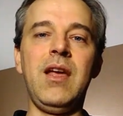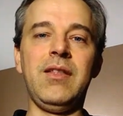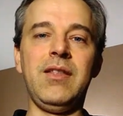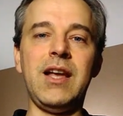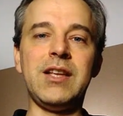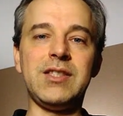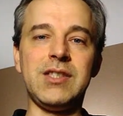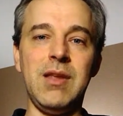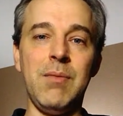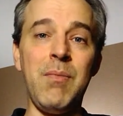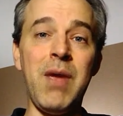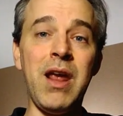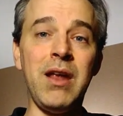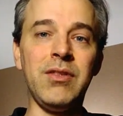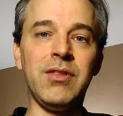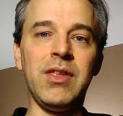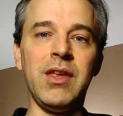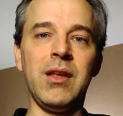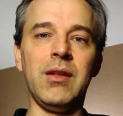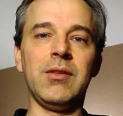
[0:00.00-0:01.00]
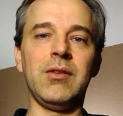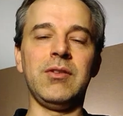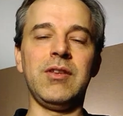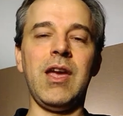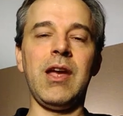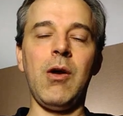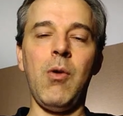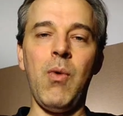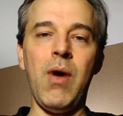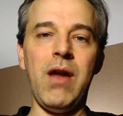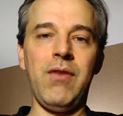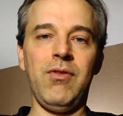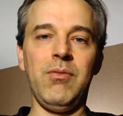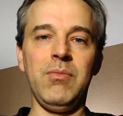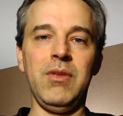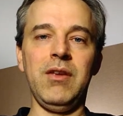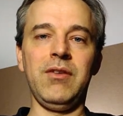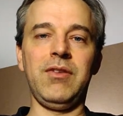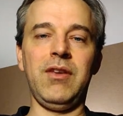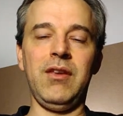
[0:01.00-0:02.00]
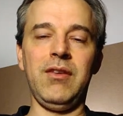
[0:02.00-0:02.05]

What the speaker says: And that's the main thing to take away from this,